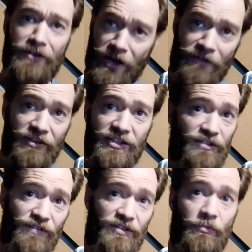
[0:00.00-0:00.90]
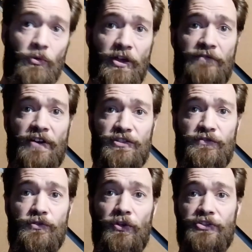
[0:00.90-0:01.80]
None of this is feasible without fossil
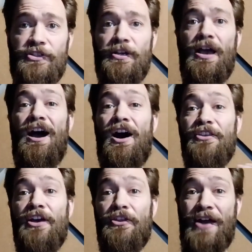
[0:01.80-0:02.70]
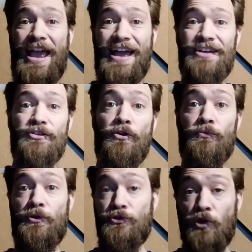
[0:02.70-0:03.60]
fuels. On the other hand,
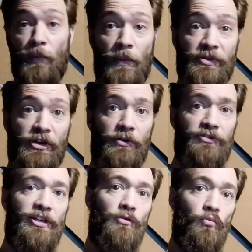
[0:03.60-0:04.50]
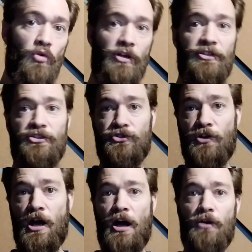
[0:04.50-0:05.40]
renewable materials like wood,
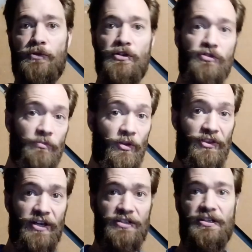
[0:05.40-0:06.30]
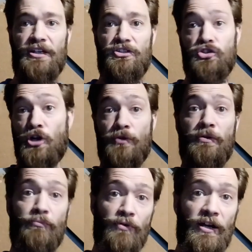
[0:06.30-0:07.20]
straw, reusable things like stone
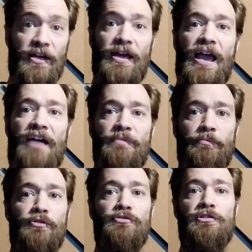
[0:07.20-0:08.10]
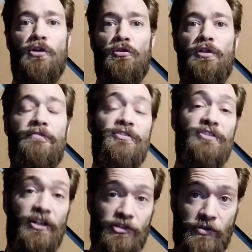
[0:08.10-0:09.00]
and brick have been produced locally for
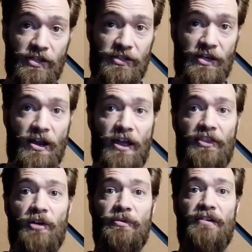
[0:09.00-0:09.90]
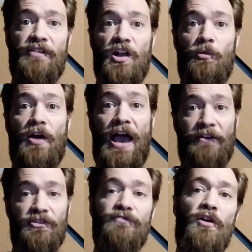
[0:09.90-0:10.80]
centuries. They'll be available
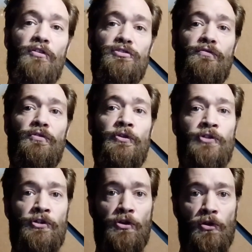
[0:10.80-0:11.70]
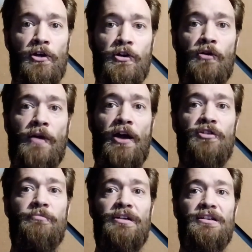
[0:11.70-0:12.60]
after fossil fuels are no longer
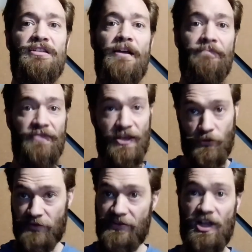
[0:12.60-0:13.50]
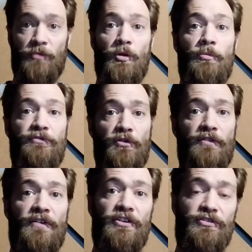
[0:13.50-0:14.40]
around because they were available before
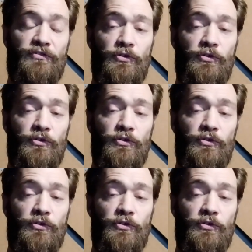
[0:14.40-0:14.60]
fossil